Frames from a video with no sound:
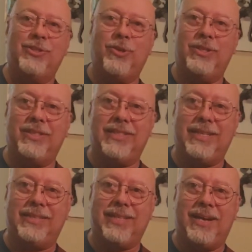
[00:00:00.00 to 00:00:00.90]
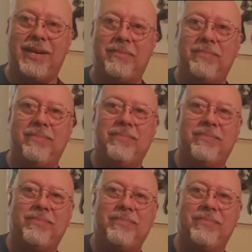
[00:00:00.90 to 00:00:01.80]
So until next time,
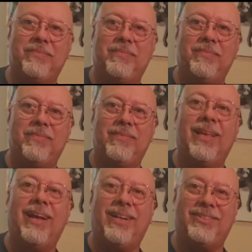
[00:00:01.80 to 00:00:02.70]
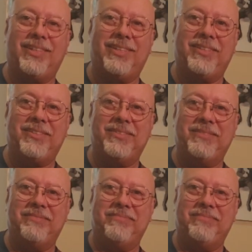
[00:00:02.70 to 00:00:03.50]
I'll see you.